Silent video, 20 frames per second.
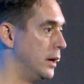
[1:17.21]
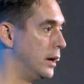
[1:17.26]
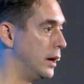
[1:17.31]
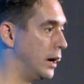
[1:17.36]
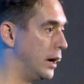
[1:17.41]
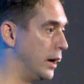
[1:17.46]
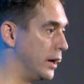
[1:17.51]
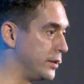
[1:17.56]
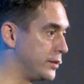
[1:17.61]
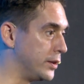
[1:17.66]

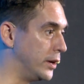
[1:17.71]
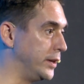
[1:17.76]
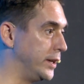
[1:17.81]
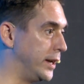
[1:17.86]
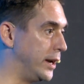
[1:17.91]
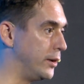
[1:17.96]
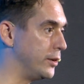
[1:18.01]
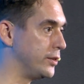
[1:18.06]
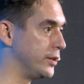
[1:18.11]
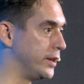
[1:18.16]
I
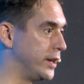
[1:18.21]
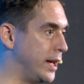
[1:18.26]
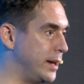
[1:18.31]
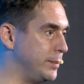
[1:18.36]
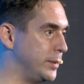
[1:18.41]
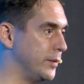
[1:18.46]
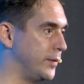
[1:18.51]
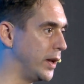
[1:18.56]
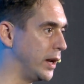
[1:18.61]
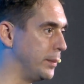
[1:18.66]
started out as a
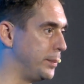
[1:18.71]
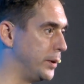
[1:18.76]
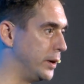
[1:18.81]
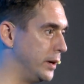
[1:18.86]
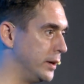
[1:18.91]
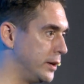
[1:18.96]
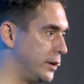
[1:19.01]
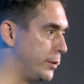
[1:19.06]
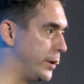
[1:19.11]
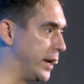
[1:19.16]
game
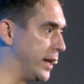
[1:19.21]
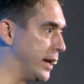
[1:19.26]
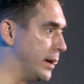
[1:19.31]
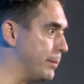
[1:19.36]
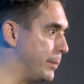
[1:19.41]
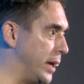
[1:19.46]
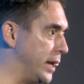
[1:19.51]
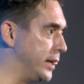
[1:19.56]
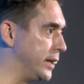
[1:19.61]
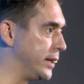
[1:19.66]
developer, creating
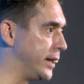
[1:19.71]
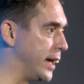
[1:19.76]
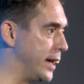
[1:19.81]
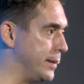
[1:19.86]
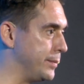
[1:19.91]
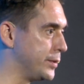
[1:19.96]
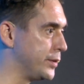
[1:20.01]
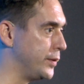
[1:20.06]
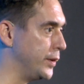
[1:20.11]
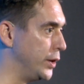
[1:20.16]
embedded
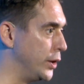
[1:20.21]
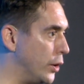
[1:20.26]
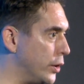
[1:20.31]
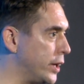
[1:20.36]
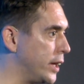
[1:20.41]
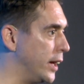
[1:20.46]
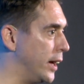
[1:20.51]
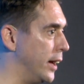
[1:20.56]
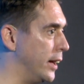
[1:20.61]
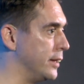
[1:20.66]
games for
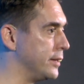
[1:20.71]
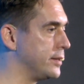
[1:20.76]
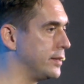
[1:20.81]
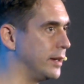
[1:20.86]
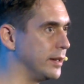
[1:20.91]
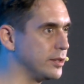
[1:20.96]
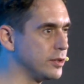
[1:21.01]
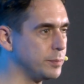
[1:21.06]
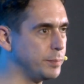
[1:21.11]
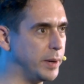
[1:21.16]
Nokia
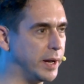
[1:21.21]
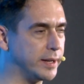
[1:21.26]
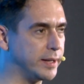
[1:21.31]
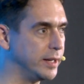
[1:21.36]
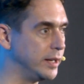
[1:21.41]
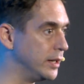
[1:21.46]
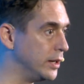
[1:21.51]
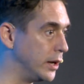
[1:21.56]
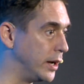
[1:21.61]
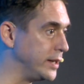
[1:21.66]
handsets back
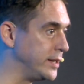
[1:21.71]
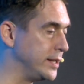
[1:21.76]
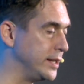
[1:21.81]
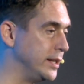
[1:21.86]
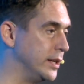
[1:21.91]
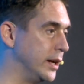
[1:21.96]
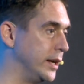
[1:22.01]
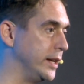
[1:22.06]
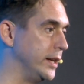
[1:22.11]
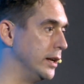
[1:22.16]
in
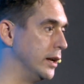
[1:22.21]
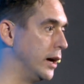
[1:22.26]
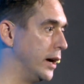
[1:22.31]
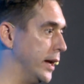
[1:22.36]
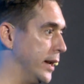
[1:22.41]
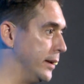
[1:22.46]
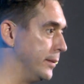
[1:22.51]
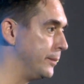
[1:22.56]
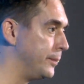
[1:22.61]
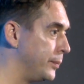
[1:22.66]

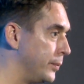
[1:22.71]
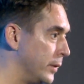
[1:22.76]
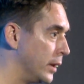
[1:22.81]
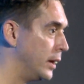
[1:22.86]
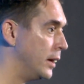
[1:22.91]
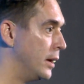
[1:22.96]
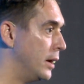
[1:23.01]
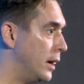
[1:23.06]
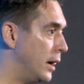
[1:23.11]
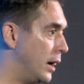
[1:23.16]
1999.
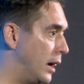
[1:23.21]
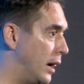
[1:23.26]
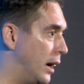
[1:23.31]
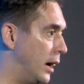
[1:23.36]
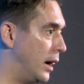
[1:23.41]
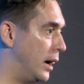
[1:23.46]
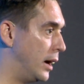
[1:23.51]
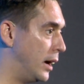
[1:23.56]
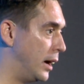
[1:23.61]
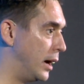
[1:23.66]

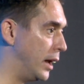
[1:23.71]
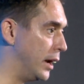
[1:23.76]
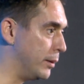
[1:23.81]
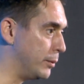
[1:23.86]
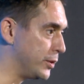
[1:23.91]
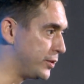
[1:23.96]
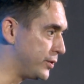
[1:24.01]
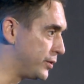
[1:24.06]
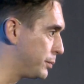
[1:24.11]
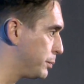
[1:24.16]
And I
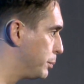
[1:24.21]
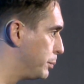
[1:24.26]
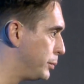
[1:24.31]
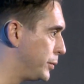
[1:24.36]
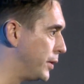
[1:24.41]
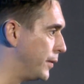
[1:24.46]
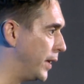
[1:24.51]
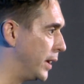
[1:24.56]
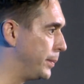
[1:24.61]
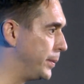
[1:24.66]
was
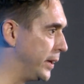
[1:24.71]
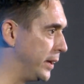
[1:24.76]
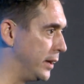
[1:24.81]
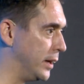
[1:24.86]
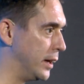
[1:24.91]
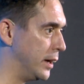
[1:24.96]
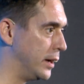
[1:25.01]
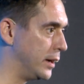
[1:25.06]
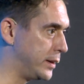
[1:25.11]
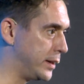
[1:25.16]
developing
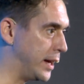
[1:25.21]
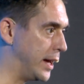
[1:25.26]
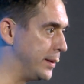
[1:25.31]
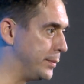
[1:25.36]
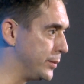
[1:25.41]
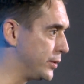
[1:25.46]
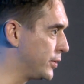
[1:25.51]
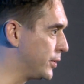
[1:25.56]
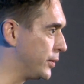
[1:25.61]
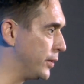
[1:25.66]

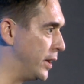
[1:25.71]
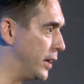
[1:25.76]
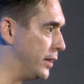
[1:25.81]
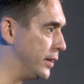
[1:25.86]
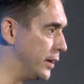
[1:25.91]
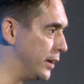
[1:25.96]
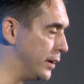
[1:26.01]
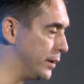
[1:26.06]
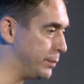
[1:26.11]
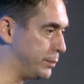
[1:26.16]
games in
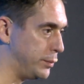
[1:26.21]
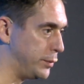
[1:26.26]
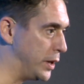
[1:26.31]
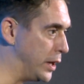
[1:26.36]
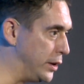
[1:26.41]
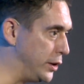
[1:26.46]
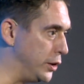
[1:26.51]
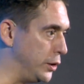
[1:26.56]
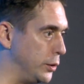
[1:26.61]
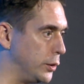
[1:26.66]

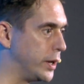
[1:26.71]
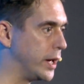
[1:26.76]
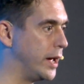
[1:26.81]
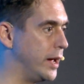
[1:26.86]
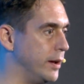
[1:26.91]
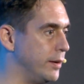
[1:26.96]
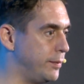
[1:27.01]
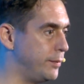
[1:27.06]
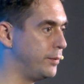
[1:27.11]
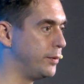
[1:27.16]
the
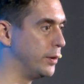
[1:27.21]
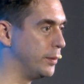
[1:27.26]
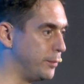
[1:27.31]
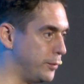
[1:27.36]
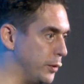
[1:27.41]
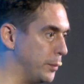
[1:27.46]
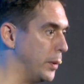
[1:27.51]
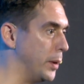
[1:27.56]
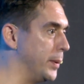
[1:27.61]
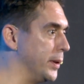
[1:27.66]
UK
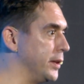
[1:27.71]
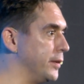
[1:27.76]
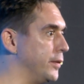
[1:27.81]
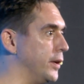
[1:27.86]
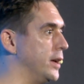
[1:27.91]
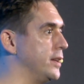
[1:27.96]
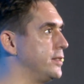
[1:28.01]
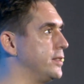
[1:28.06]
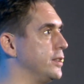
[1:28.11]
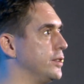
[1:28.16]
for mobile
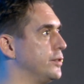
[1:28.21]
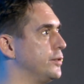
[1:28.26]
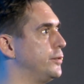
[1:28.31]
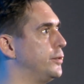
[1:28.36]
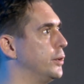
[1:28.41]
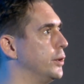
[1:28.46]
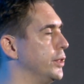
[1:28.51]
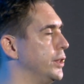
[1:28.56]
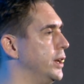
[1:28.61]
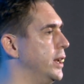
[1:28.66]
devices
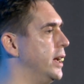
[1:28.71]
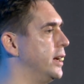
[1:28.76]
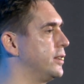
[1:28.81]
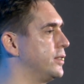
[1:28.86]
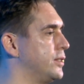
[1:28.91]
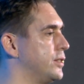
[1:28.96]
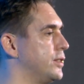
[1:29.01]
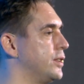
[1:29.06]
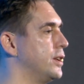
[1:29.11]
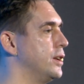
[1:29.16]
for the
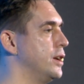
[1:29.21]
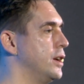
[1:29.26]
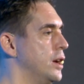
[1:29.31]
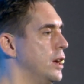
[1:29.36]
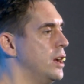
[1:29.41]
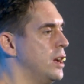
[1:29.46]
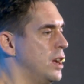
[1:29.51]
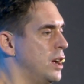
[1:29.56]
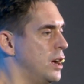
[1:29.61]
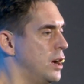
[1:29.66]
next
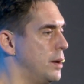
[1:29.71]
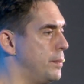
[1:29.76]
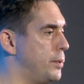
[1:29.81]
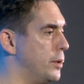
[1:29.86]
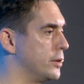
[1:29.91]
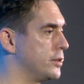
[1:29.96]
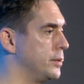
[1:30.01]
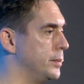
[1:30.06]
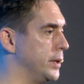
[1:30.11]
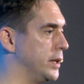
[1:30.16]

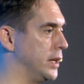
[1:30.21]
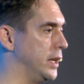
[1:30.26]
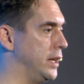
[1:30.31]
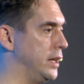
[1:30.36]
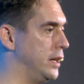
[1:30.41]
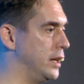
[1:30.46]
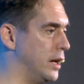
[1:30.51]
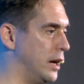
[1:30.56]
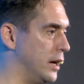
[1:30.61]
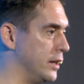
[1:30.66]

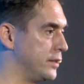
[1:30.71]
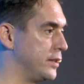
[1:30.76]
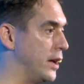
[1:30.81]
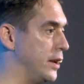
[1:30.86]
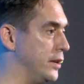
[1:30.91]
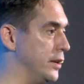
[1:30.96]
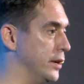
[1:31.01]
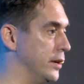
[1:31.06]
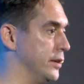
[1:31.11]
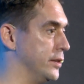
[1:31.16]
approximately
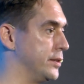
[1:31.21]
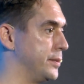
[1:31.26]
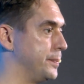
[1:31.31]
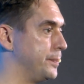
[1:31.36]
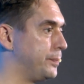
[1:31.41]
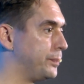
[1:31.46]
10 years.